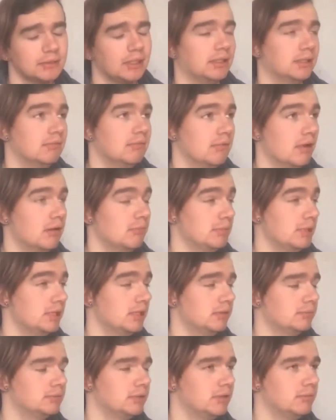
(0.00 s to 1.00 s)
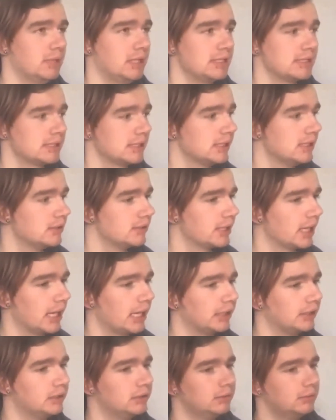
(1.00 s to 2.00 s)
I'm not mentally
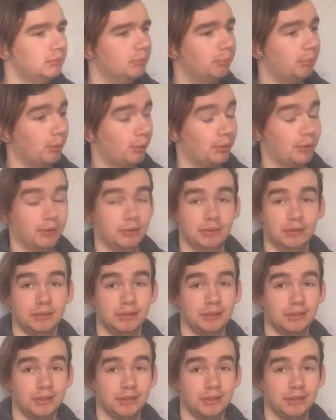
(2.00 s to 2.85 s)
okay. But